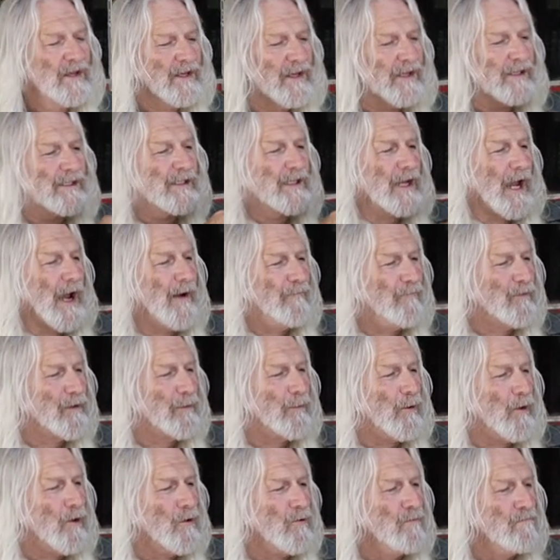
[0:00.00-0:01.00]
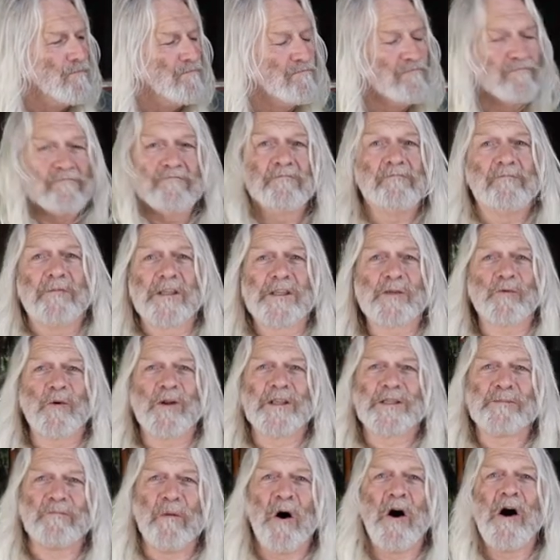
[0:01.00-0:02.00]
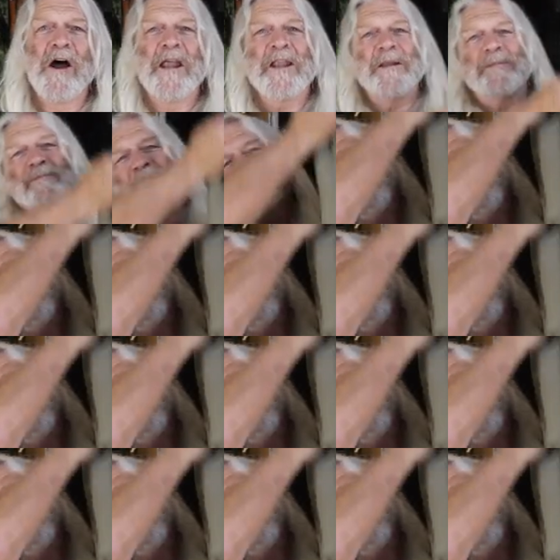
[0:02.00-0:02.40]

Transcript: it's comfortable, and this one's mine.